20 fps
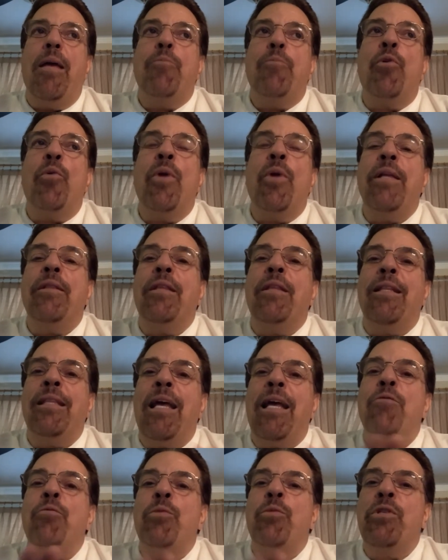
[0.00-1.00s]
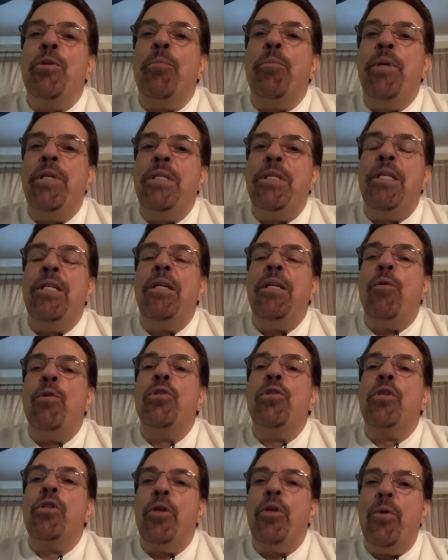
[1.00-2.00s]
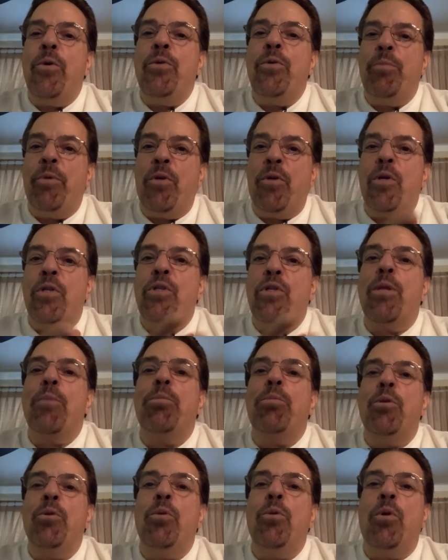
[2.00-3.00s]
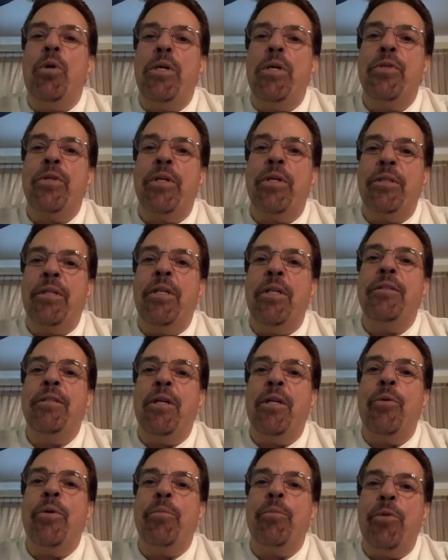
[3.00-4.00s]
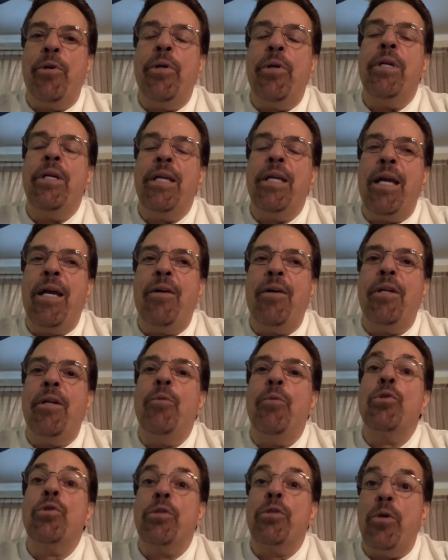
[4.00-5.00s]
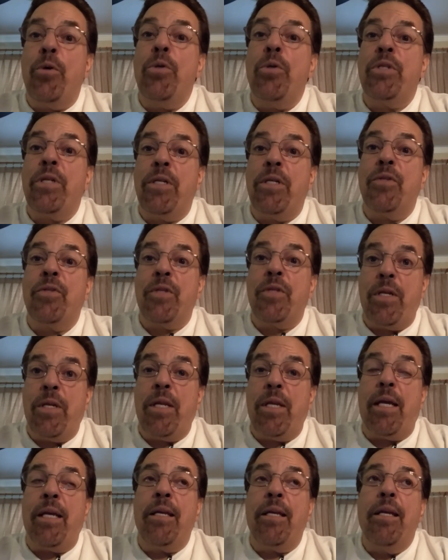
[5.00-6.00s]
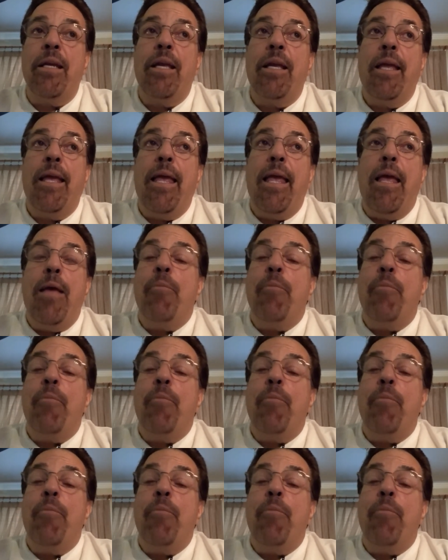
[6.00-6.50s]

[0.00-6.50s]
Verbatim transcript: that that was the busiest. It was closed because of the blue laws on, in you know in Bergen County. It was closed on Sunday, hmm.